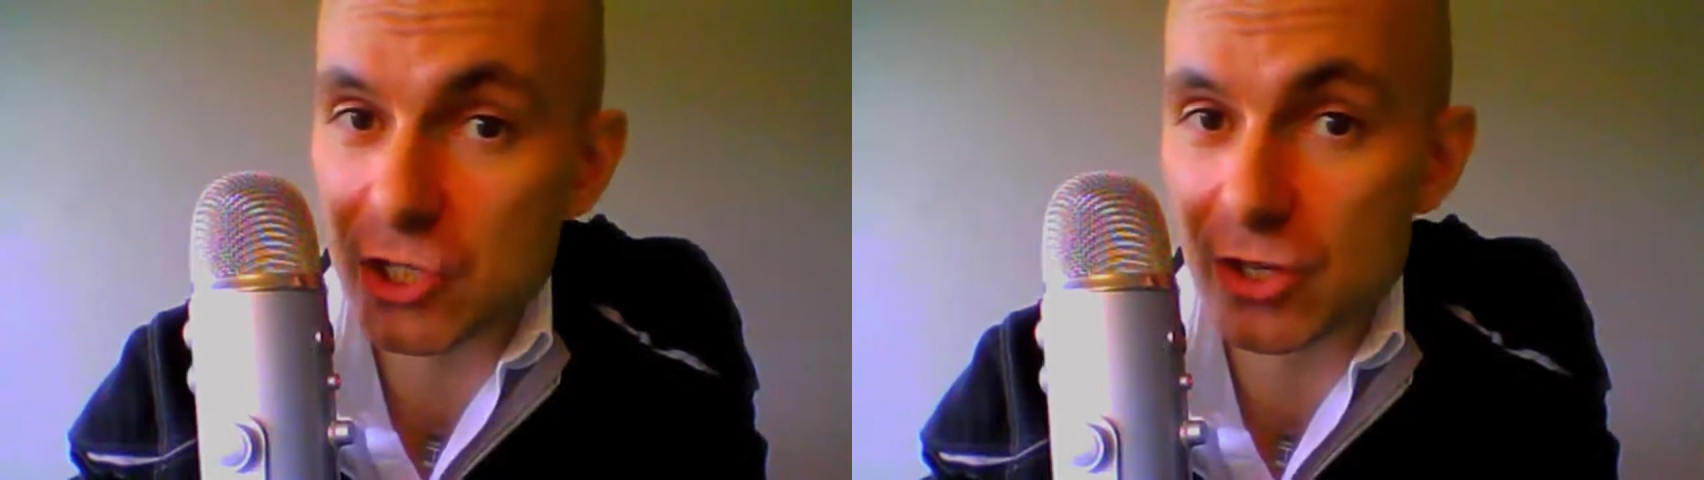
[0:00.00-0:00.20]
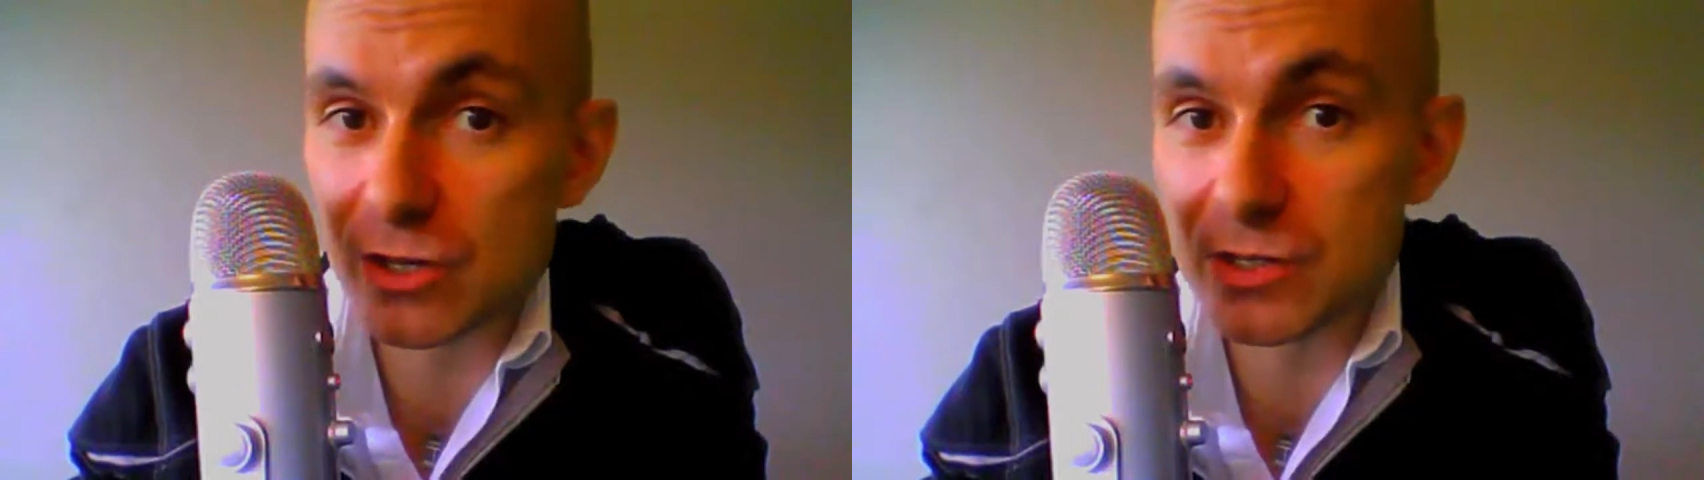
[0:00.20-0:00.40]

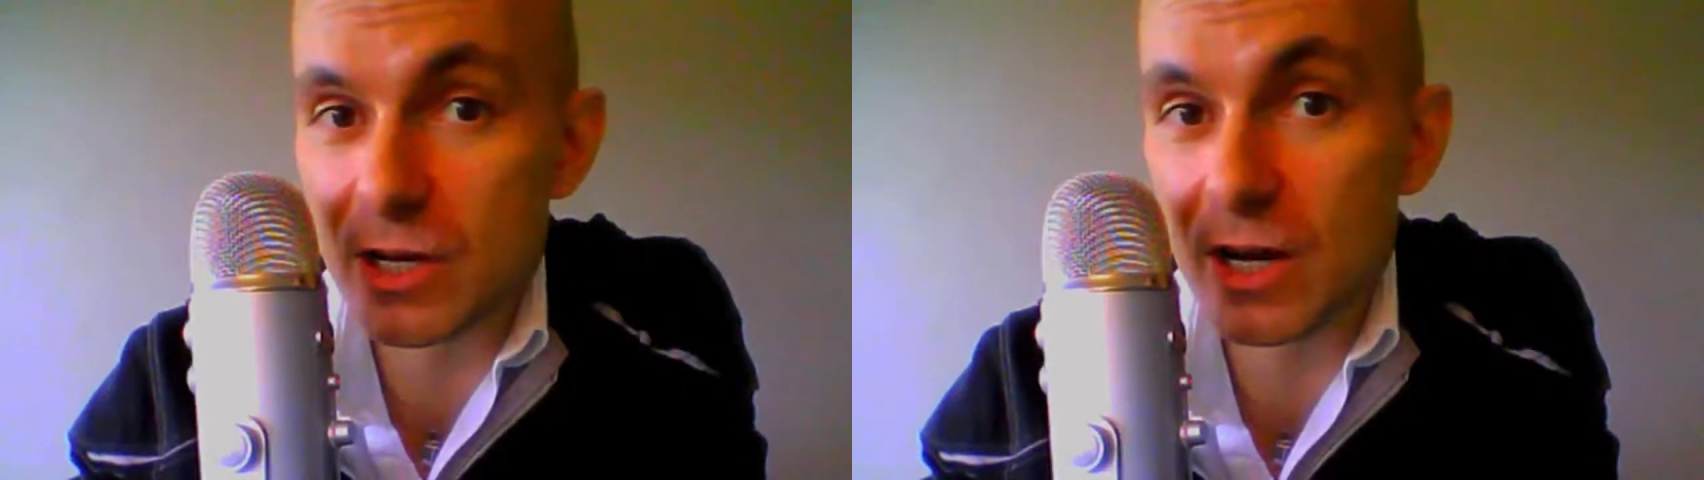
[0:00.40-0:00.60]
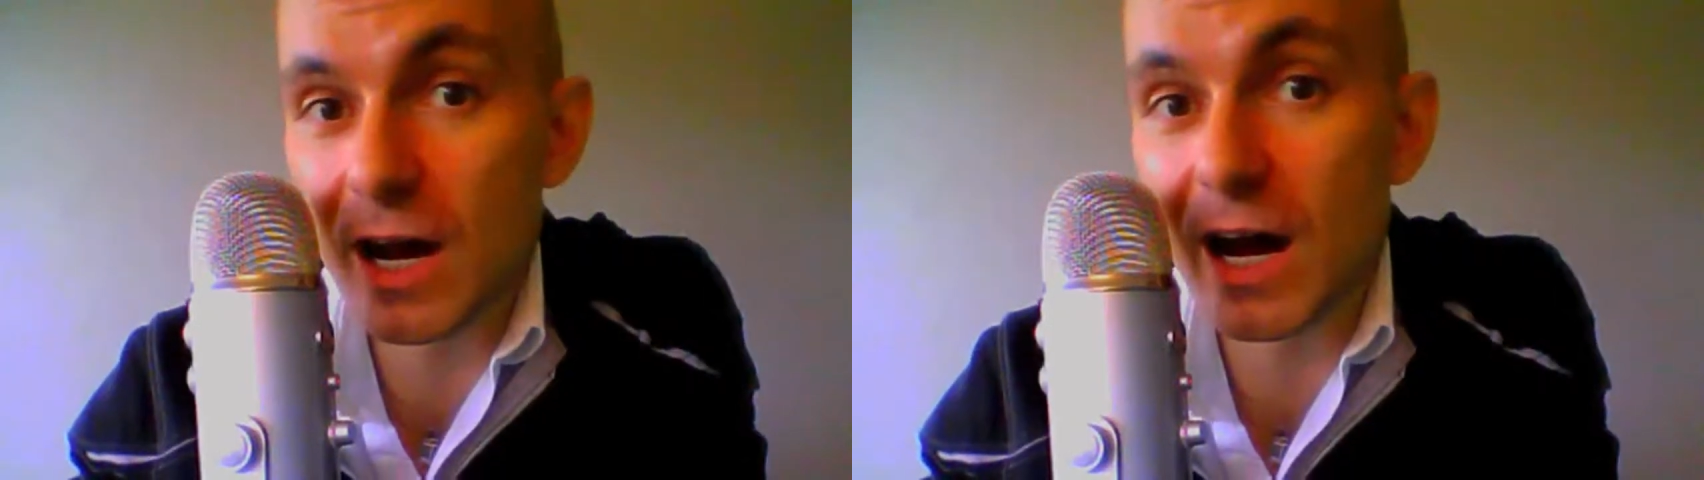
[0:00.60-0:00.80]
and there's
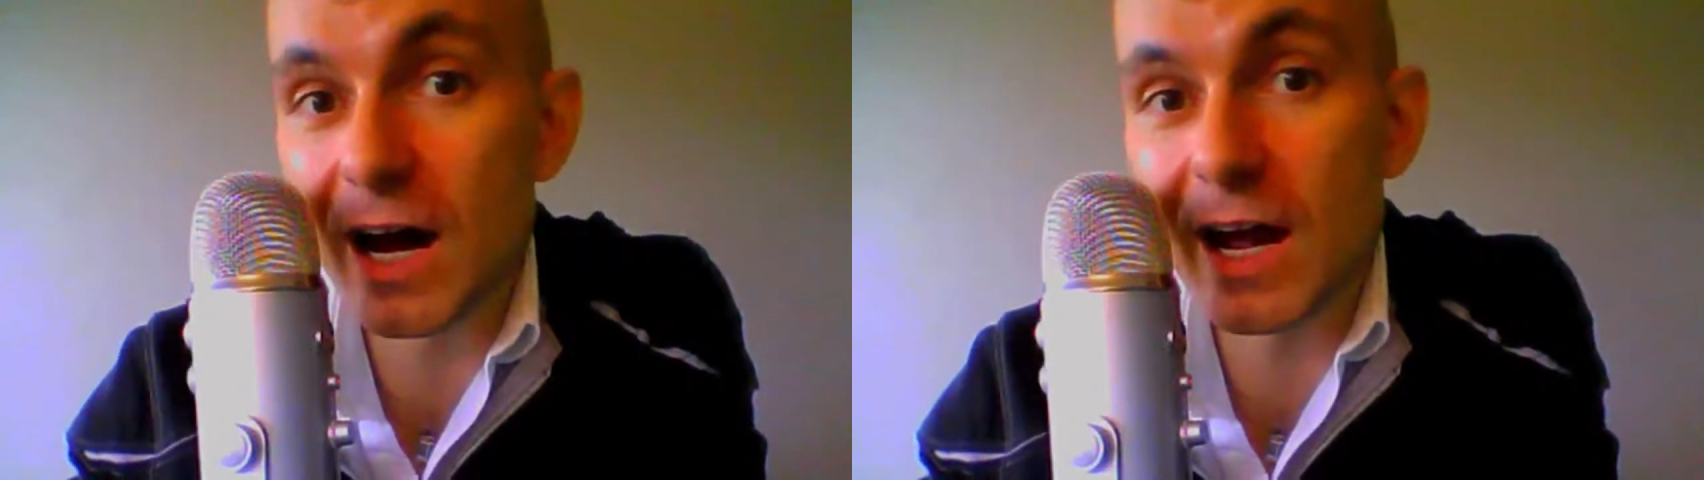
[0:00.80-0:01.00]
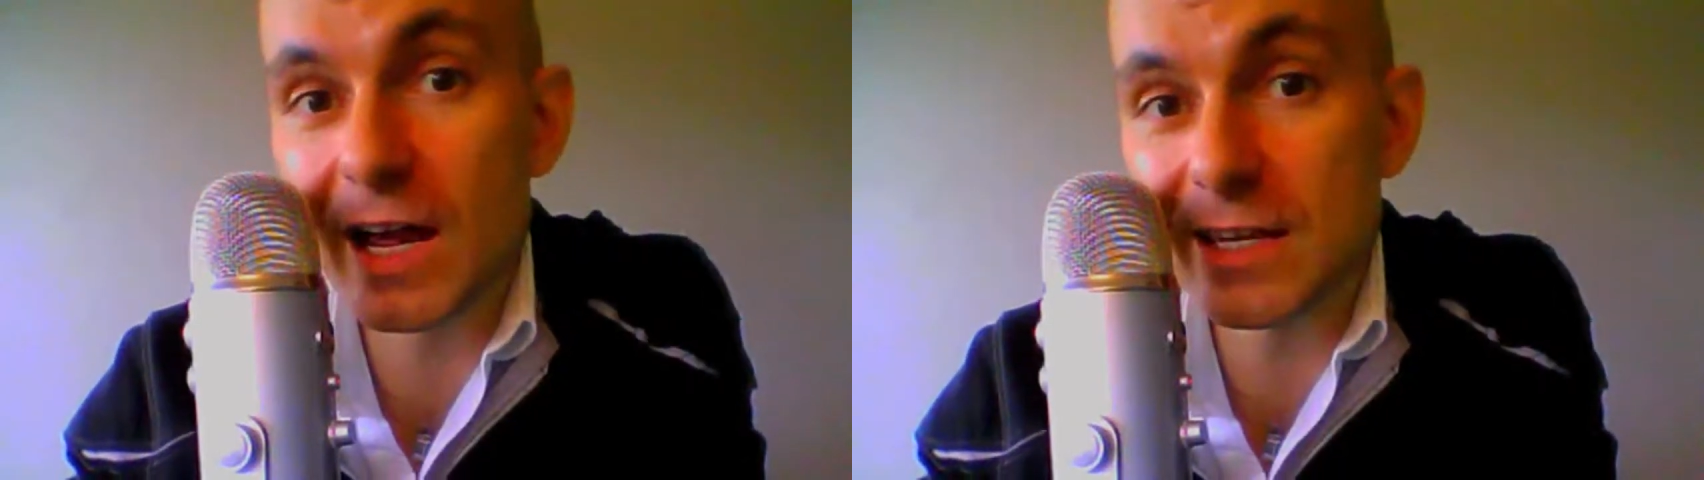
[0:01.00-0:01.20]
a
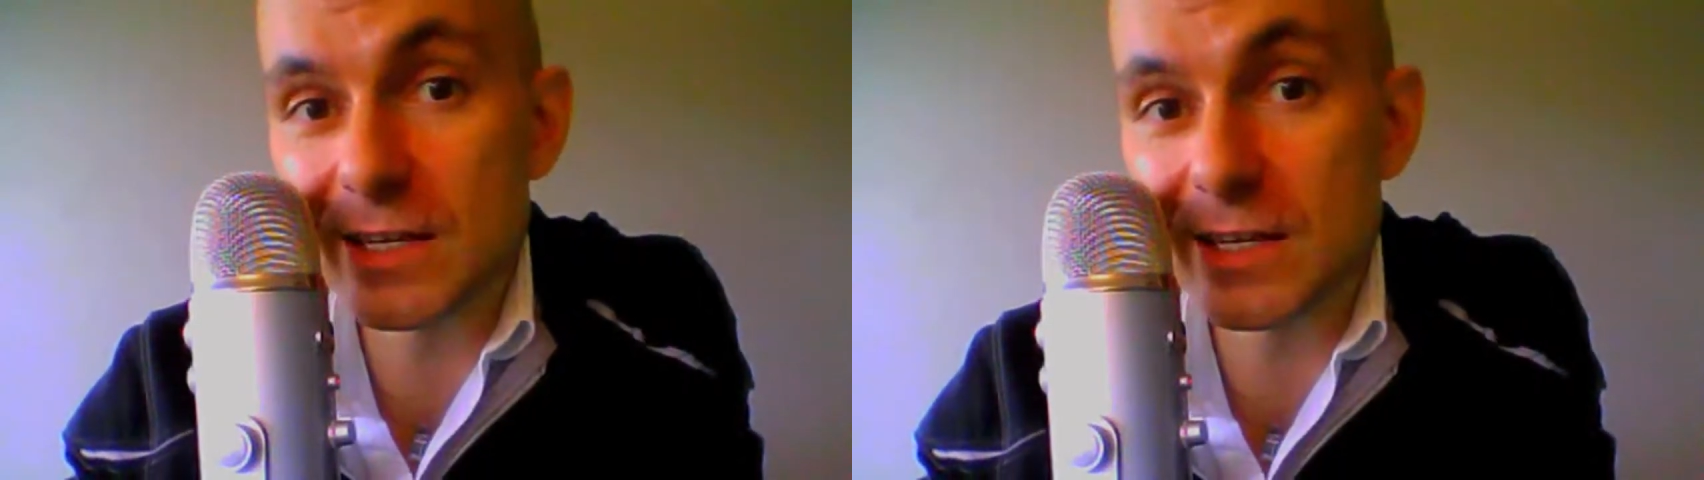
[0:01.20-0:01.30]
high,